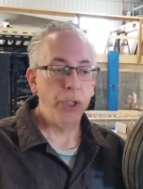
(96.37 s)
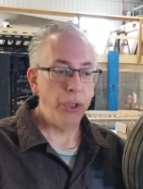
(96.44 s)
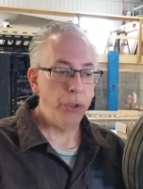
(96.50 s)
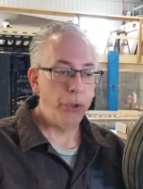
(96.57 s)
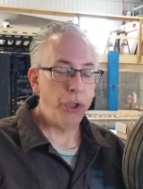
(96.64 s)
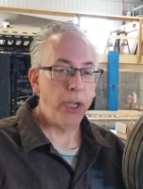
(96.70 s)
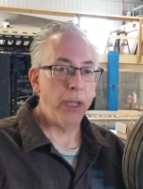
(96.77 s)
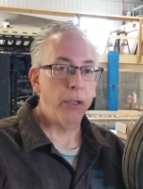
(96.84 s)

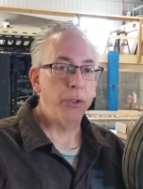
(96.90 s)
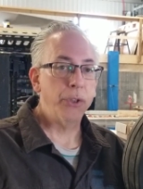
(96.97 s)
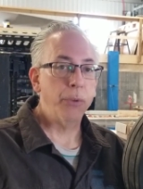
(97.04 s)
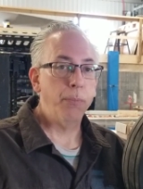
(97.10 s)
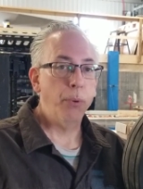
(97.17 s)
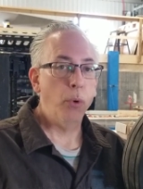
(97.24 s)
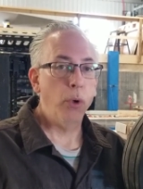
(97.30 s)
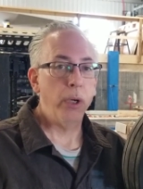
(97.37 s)
U-channel
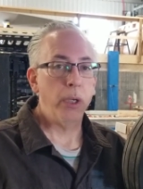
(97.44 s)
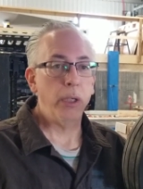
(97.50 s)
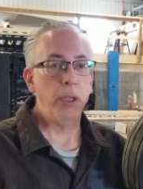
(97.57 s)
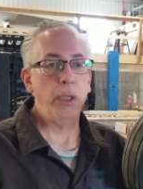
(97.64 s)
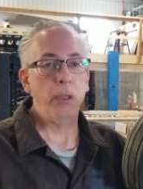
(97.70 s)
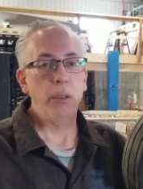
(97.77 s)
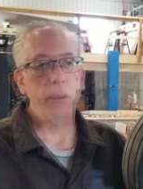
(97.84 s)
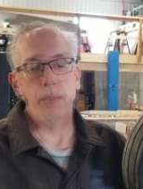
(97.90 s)

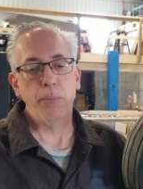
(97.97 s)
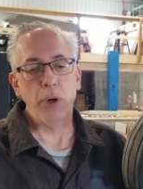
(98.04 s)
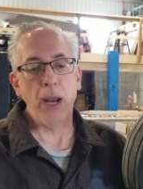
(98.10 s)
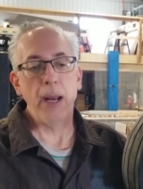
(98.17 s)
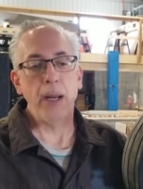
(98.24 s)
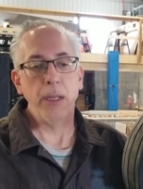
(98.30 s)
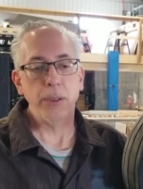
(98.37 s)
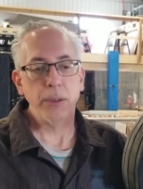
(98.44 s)
support
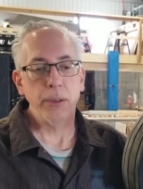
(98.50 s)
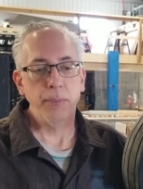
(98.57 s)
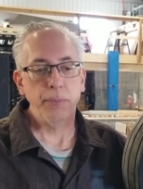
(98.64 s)
brackets.